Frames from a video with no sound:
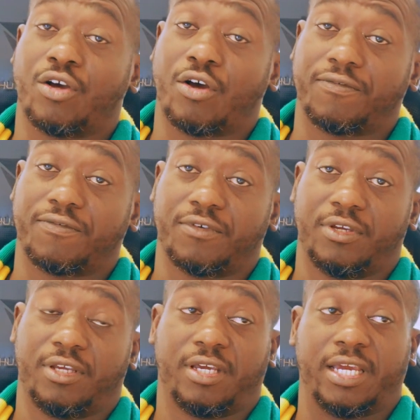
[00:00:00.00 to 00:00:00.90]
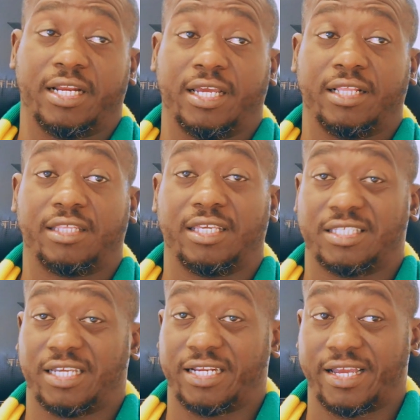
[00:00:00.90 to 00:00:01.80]
off and things
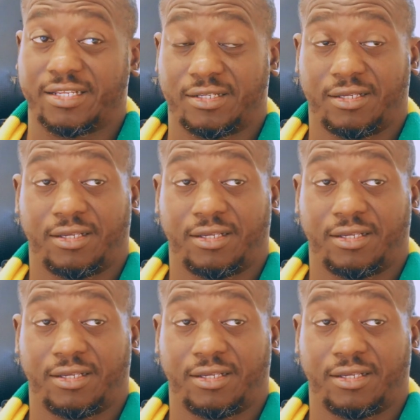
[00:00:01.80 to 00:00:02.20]
like that.